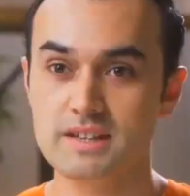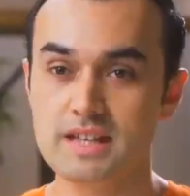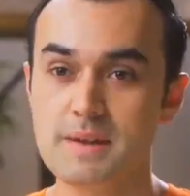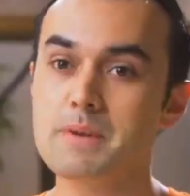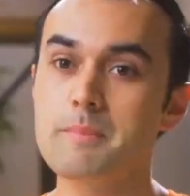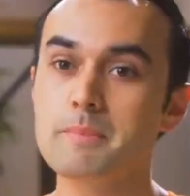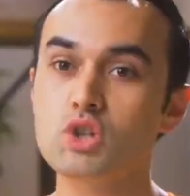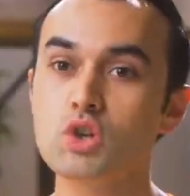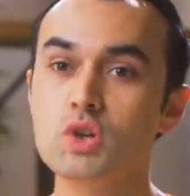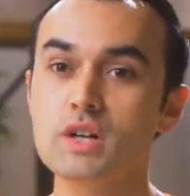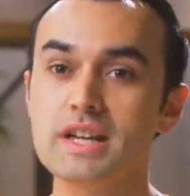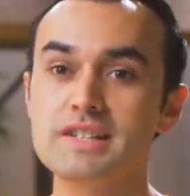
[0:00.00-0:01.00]
number 2
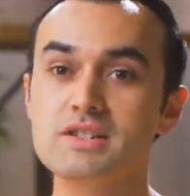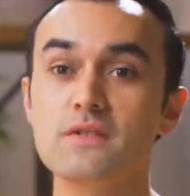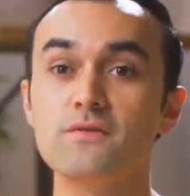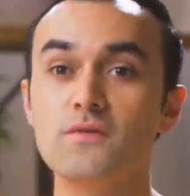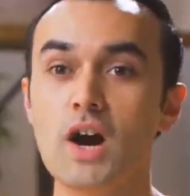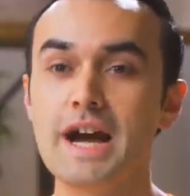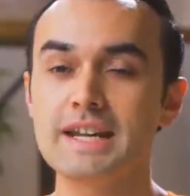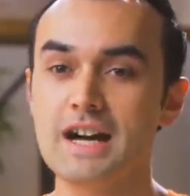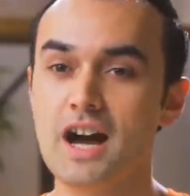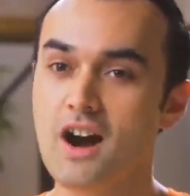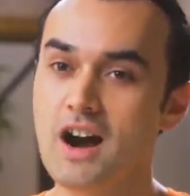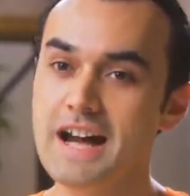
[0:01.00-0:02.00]
is to find a
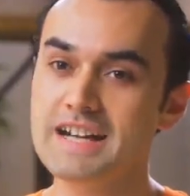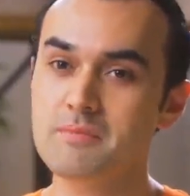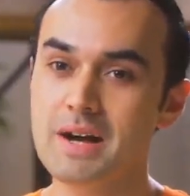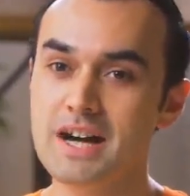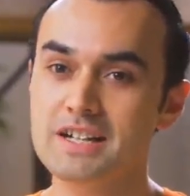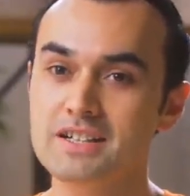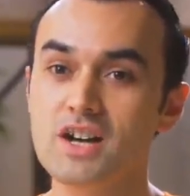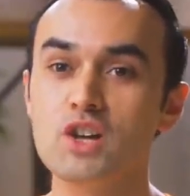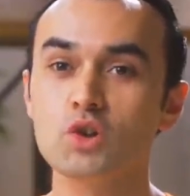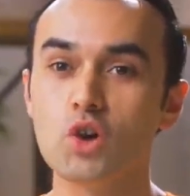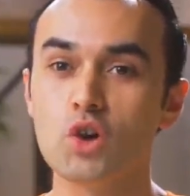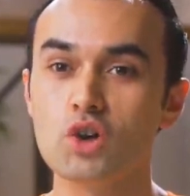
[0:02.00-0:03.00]
high demand,
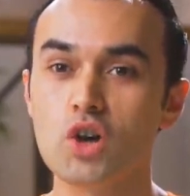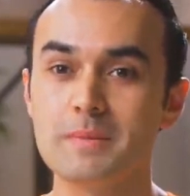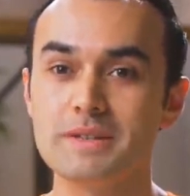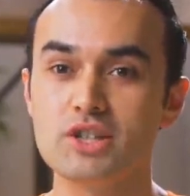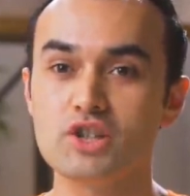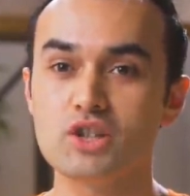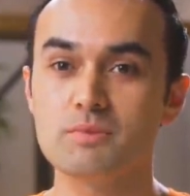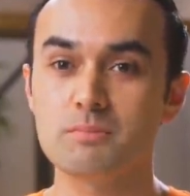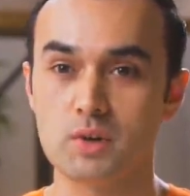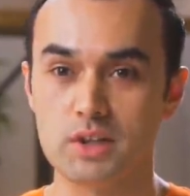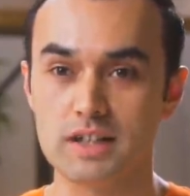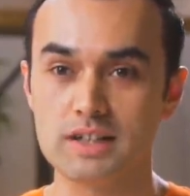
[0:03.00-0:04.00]
low competition product.